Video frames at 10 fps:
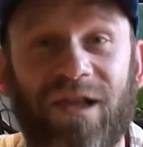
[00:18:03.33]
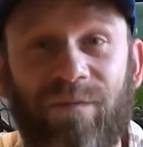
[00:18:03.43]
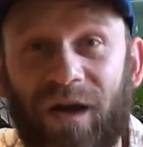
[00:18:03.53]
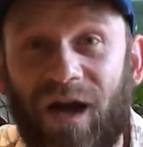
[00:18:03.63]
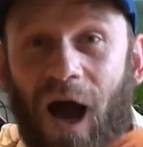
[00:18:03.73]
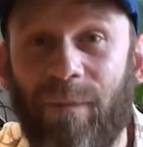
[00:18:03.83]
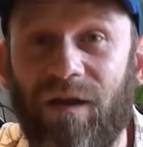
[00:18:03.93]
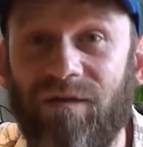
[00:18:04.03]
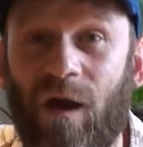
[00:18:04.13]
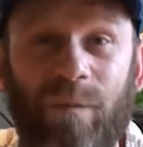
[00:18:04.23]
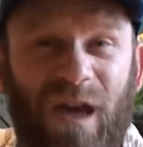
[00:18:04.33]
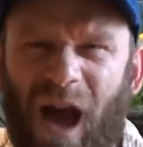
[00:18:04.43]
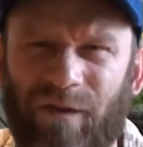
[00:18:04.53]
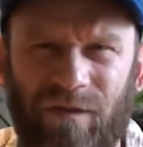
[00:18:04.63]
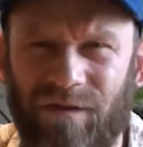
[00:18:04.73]
Leave me a comment. Tell me,
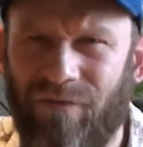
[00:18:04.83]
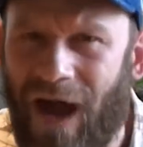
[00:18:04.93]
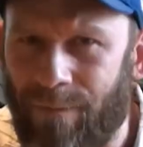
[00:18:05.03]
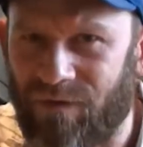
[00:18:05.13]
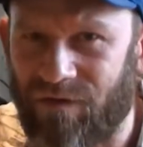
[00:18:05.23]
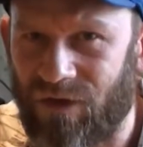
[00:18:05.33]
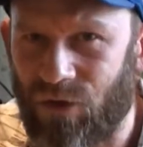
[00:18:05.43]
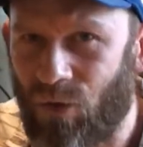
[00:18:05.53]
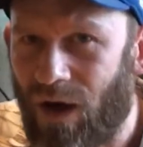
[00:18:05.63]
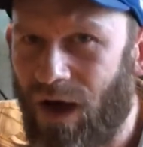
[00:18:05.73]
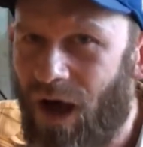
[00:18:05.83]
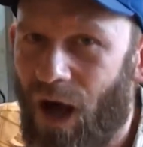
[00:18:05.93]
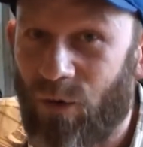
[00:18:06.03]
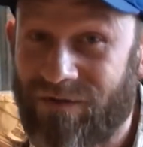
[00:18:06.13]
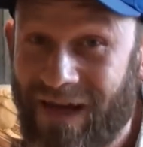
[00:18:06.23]
has this ever happened to you?
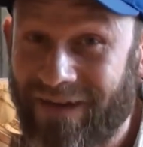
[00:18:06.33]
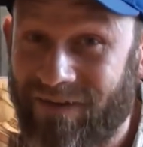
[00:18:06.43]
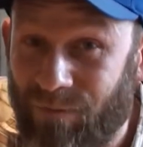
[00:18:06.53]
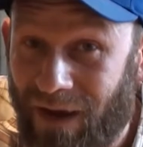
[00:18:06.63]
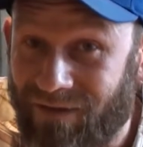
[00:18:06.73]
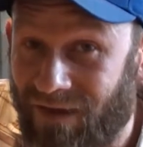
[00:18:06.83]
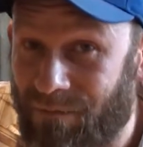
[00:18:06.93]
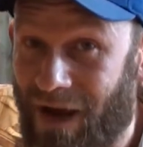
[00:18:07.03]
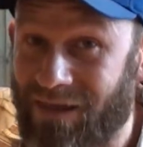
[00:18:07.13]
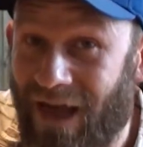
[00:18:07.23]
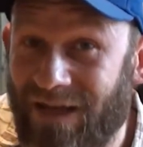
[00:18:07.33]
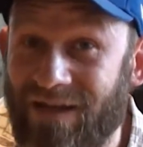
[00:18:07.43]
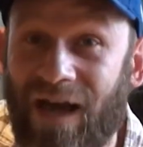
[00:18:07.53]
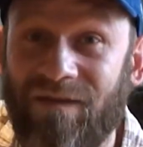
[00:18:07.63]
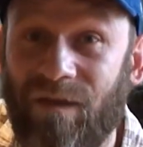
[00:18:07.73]
I was not expecting my light
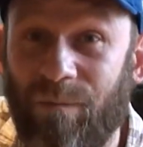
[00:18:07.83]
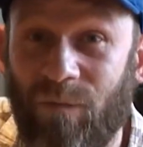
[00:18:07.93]
not to